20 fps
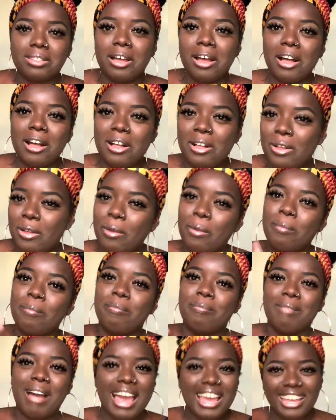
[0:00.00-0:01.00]
Oh
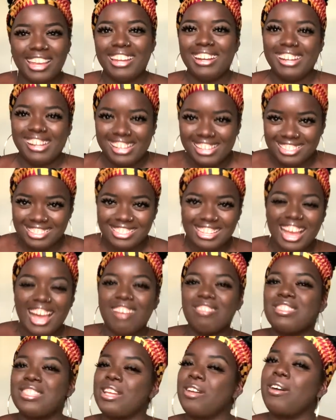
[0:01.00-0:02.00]
my goodness,
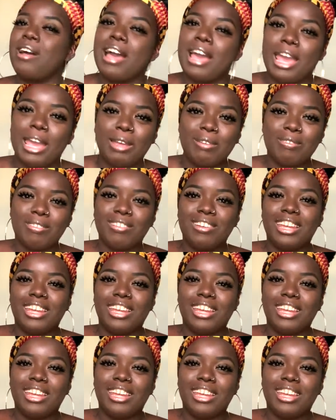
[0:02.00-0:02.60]
I'm so hyped.